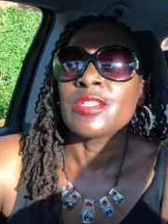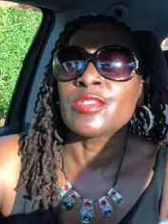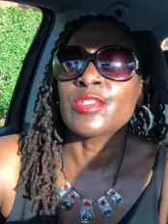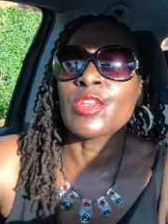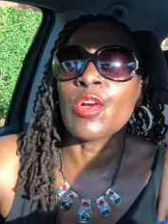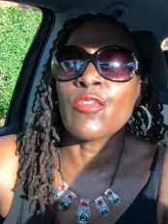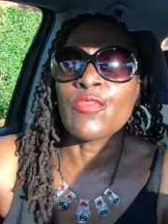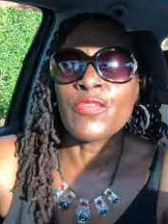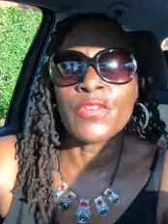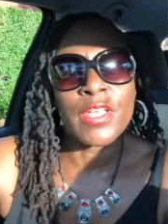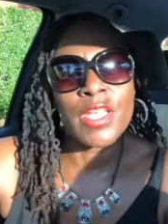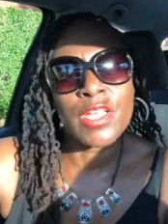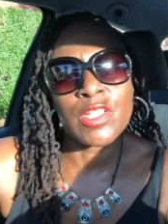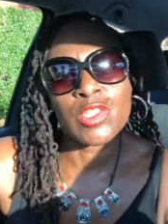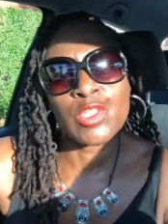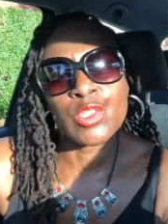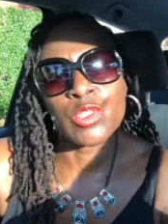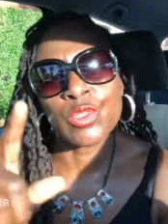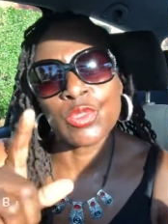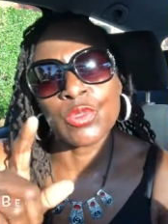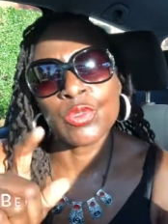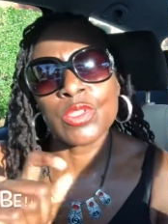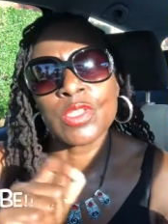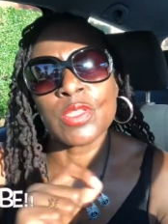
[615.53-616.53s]
don't forget
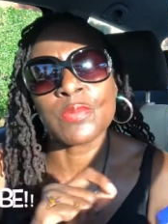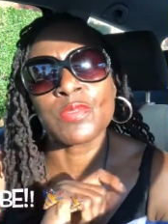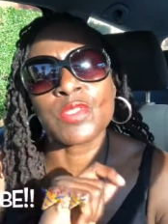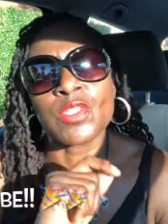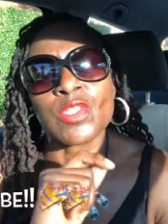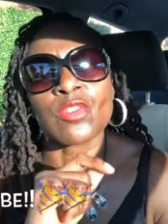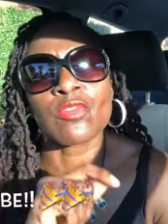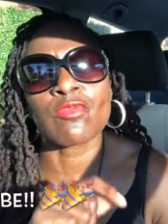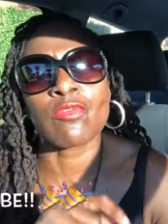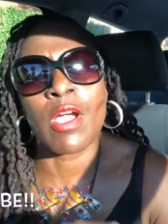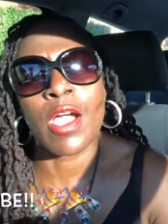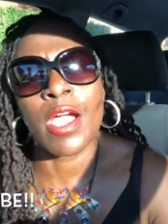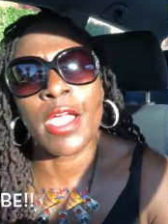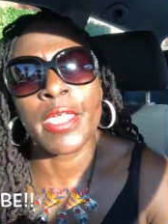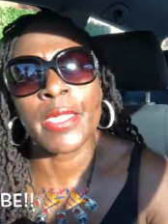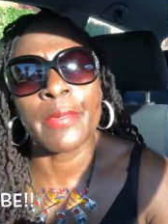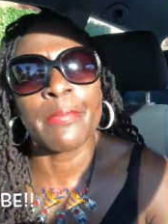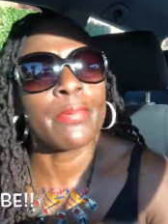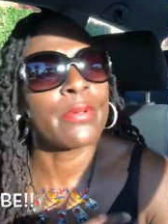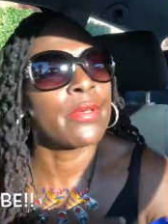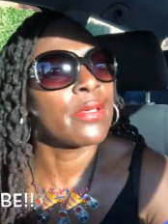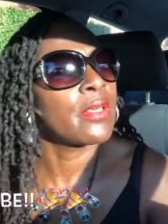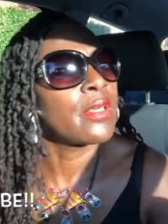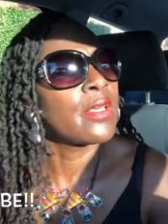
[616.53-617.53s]
to subscribe
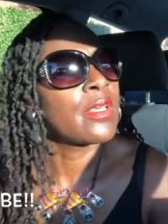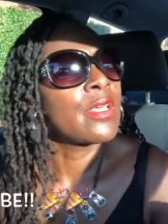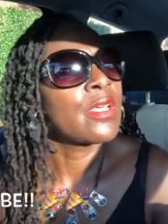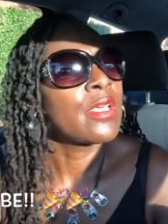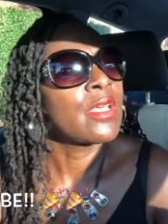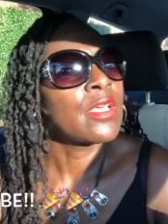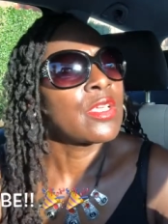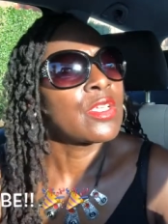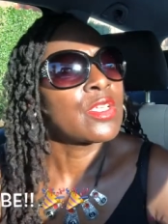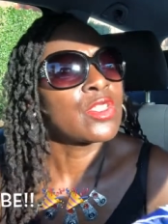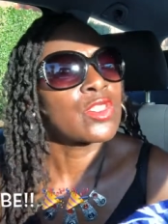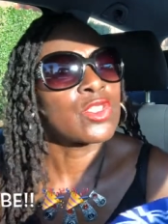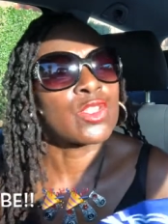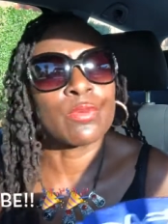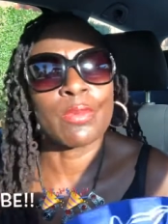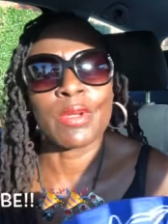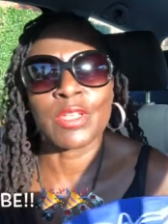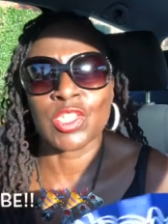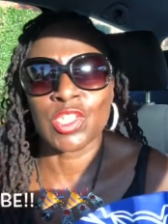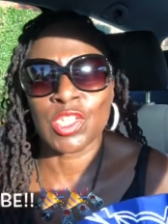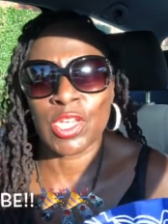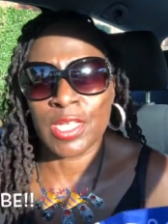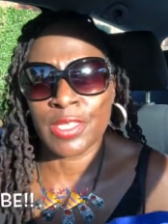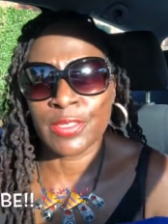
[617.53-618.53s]
to
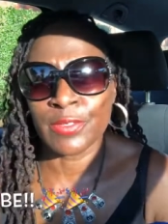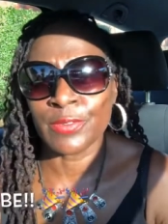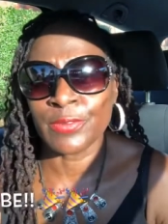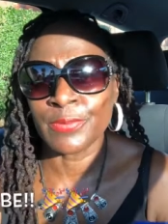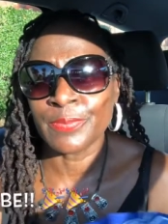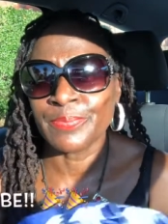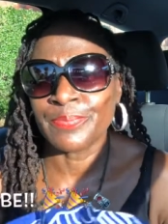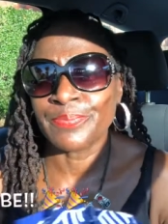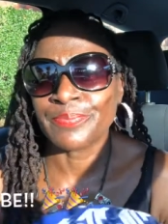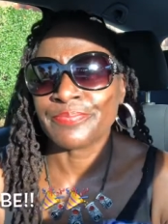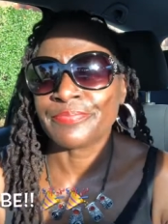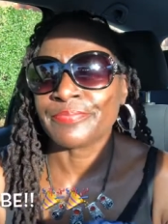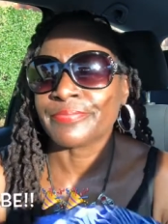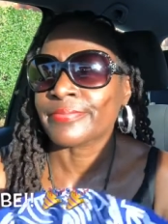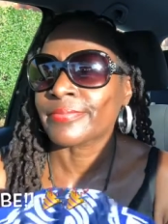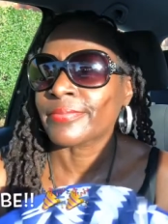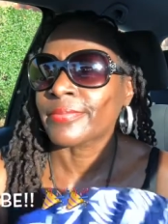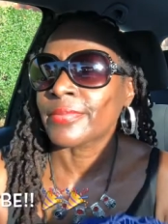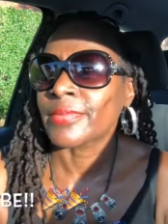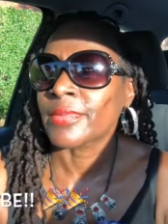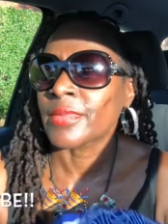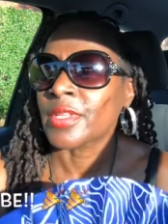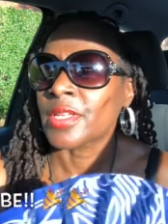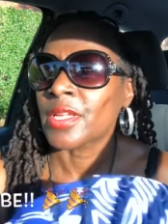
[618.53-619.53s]
my channel
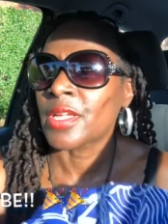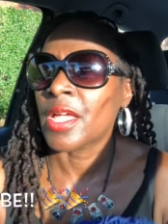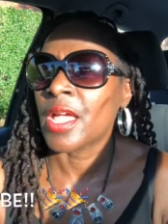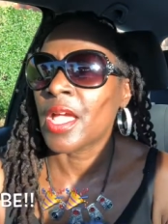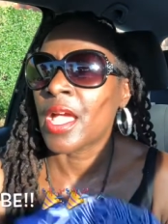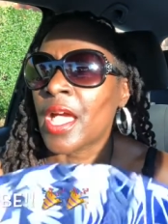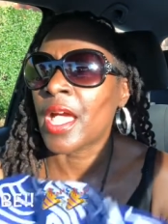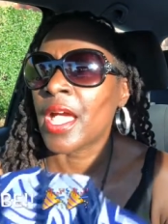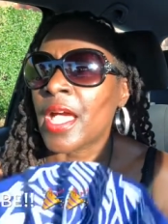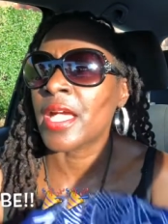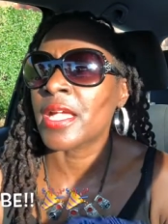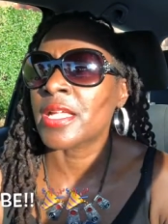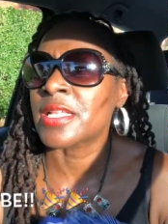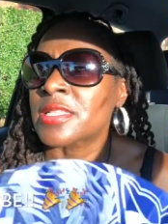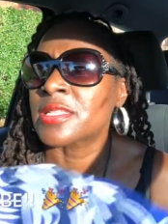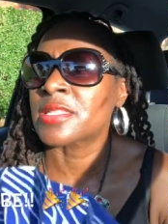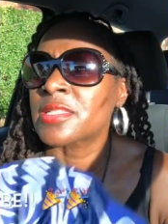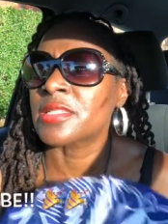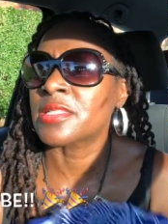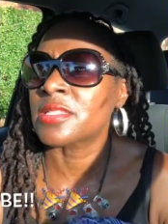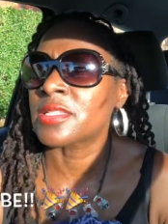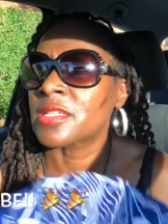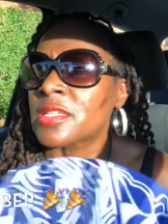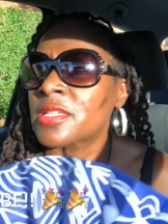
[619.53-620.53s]

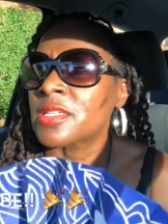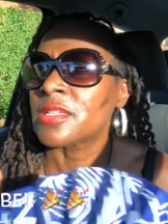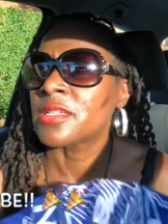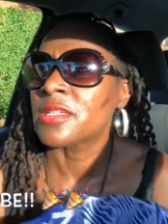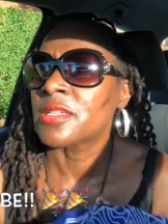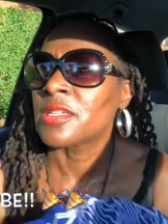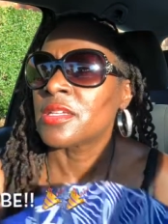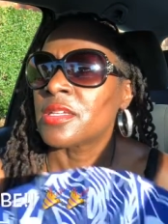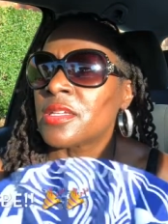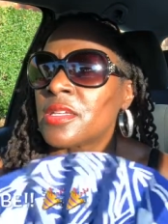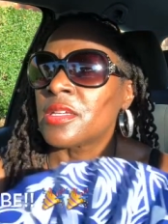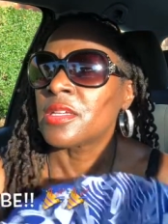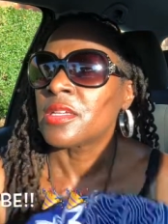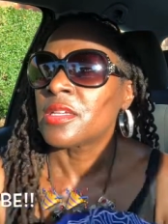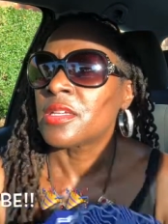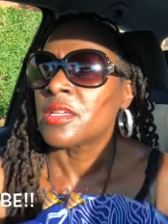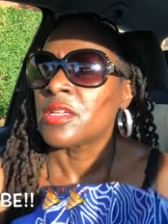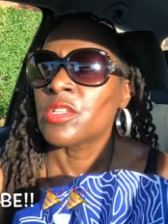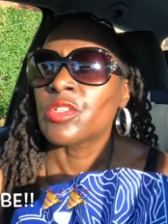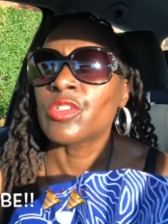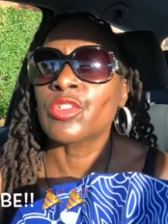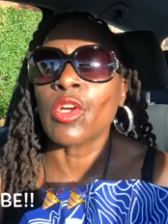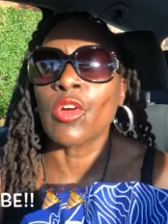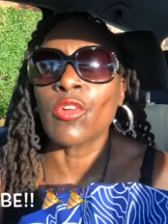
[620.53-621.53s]
and
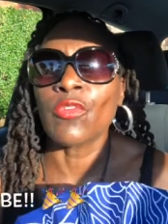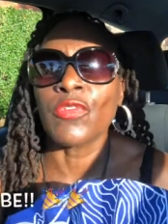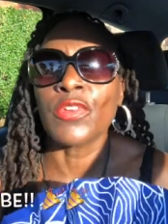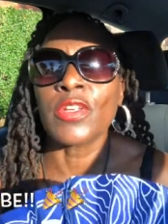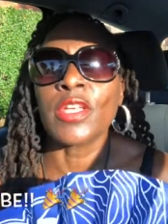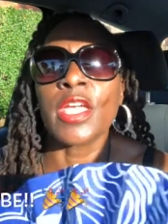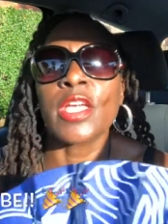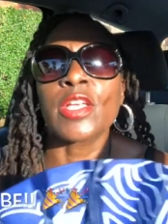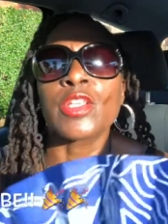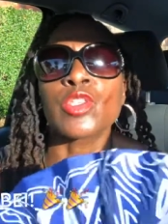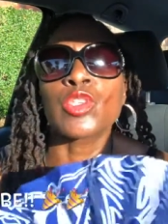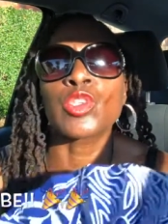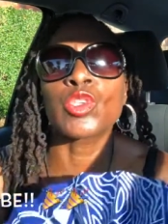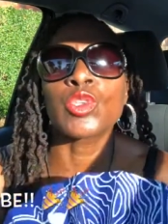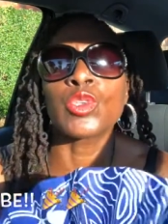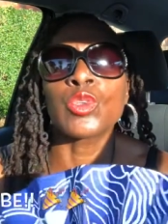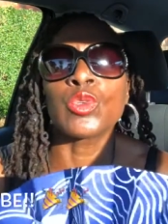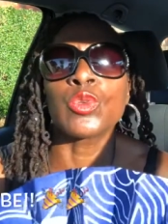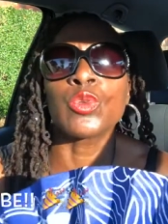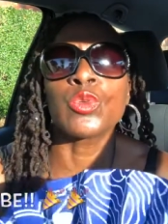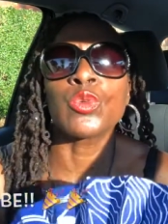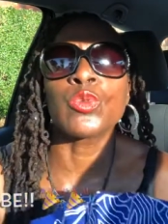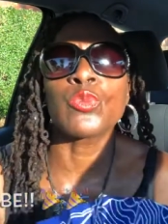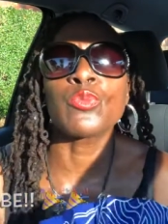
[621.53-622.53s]
don't forget
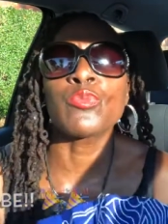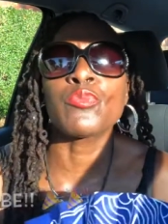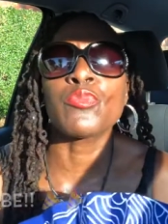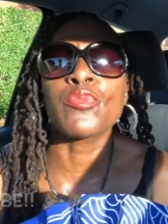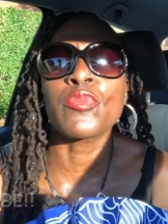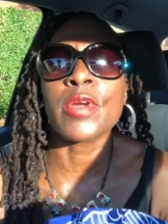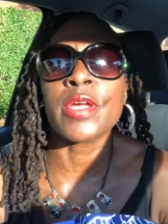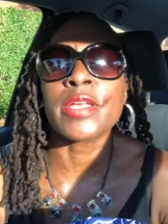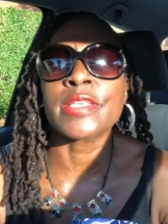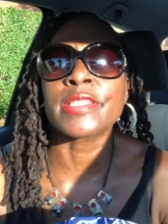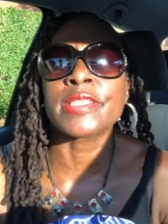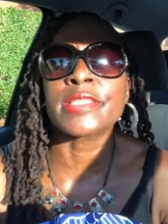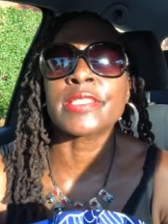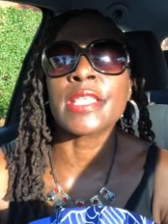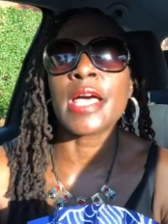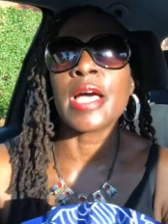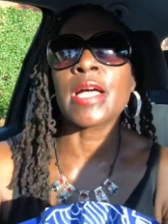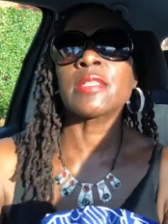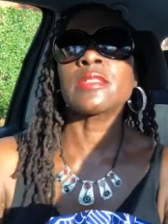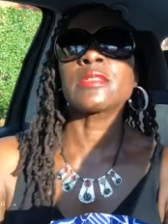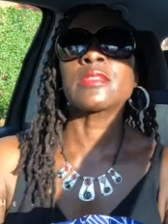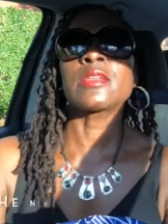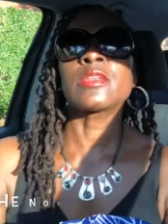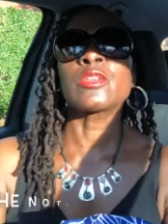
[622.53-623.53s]
to press
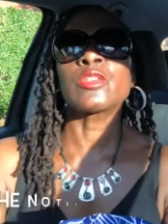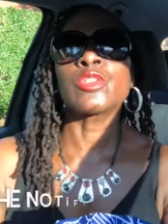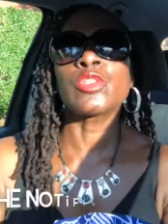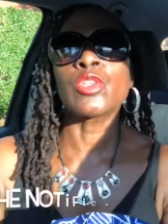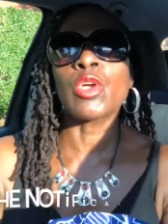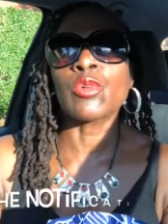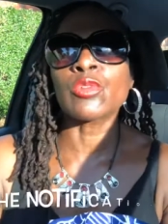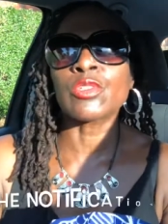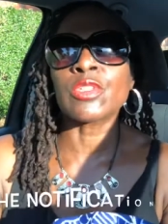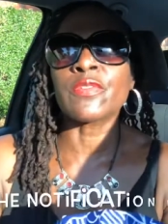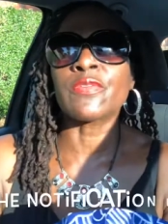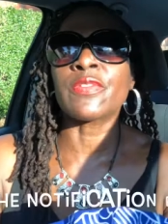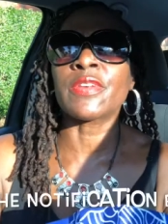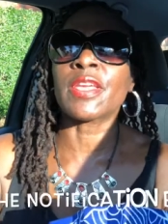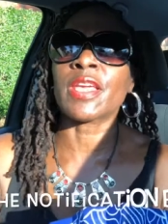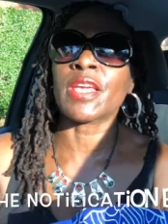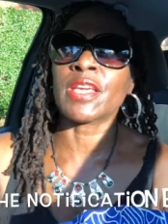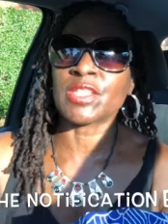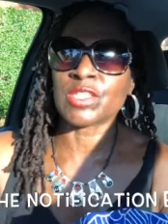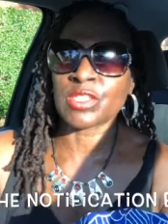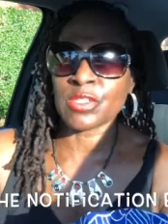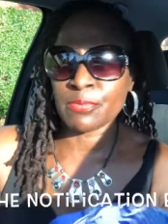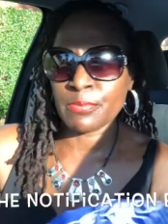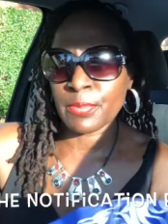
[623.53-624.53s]
that
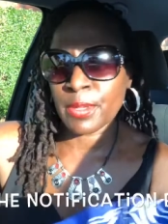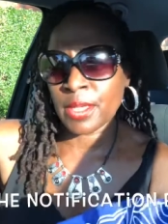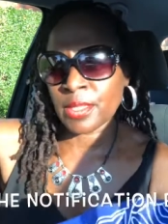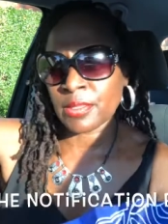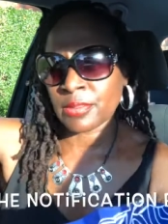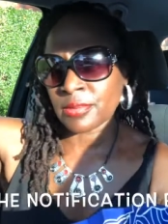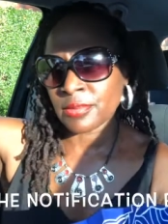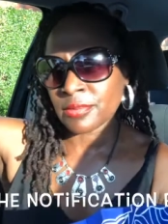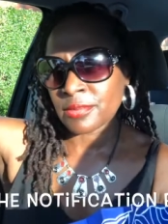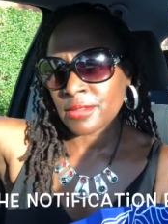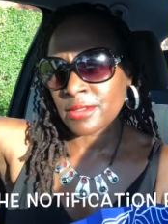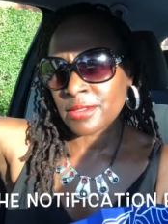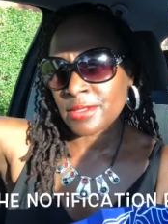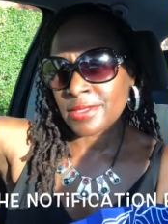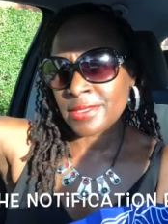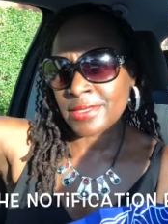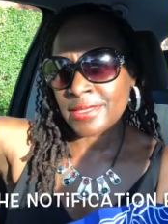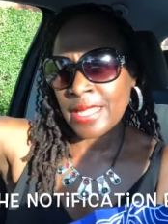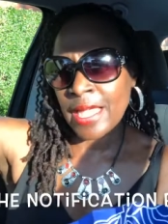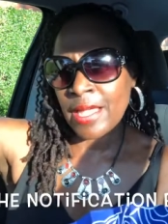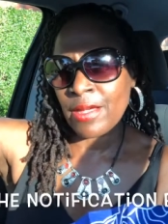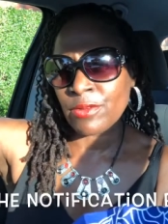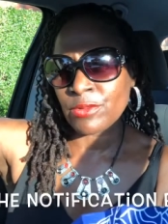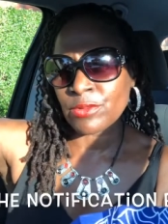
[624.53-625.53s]
notification bell
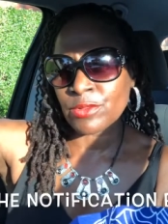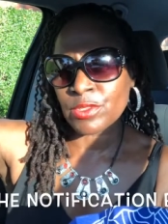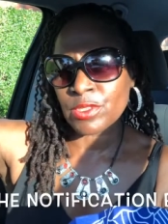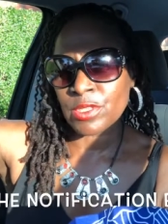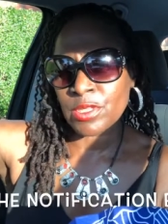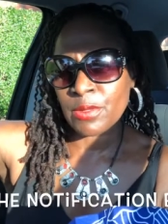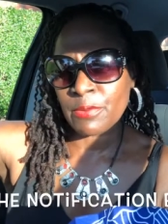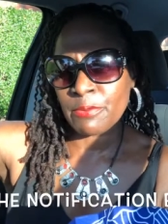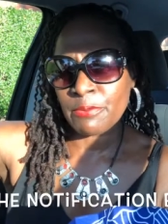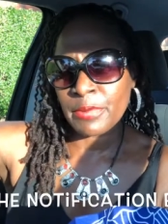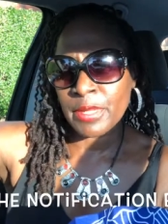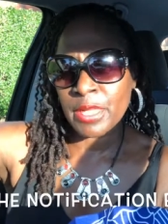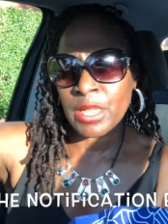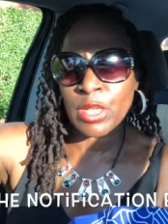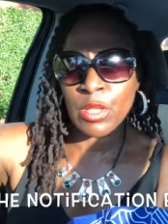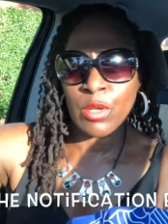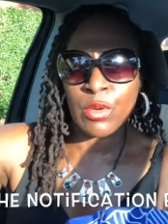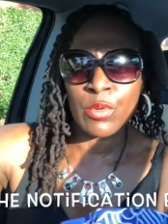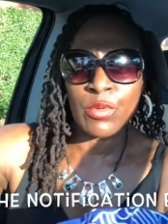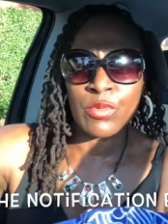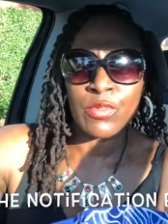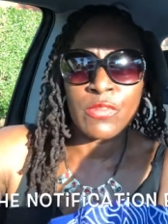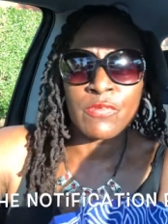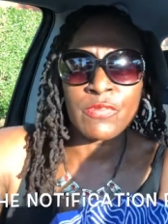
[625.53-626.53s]
down
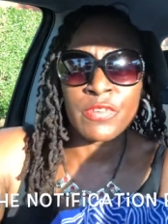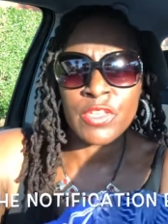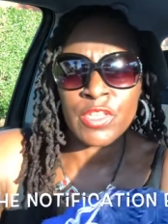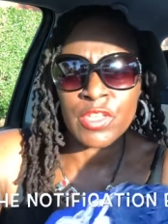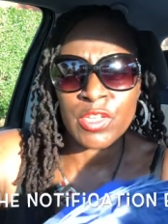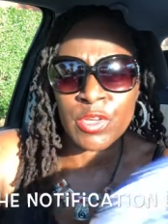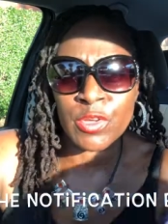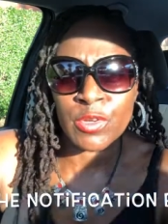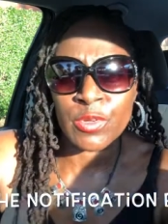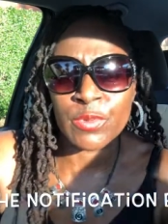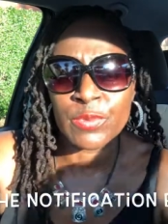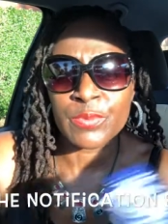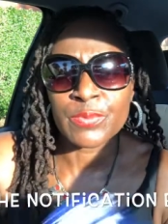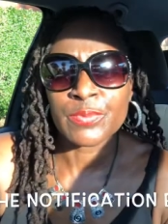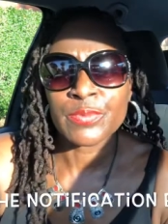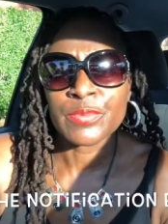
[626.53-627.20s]
below the video